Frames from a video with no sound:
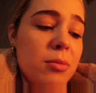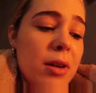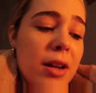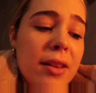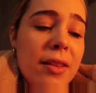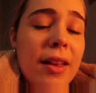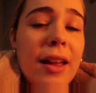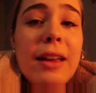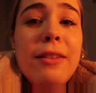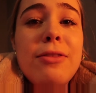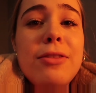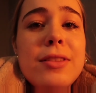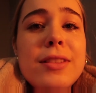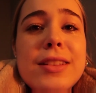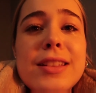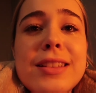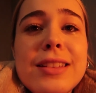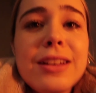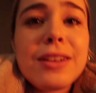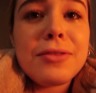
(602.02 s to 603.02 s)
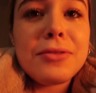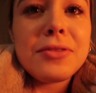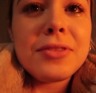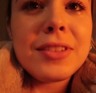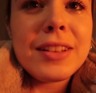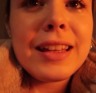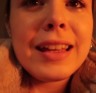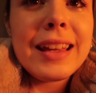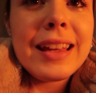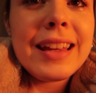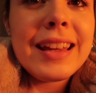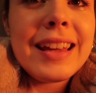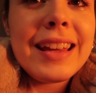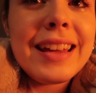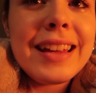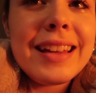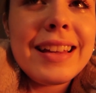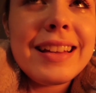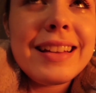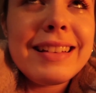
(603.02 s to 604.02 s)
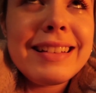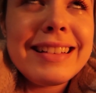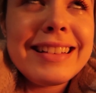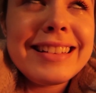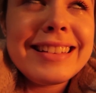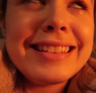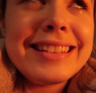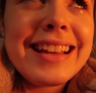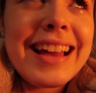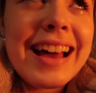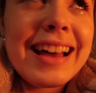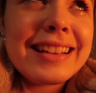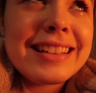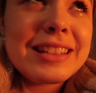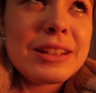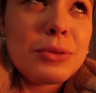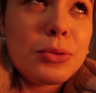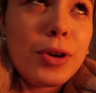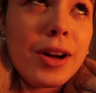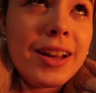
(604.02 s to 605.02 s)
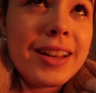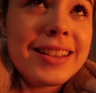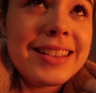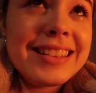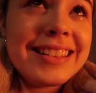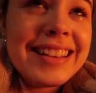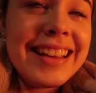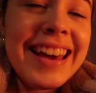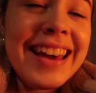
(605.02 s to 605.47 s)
my life and stuff. And it's as it was.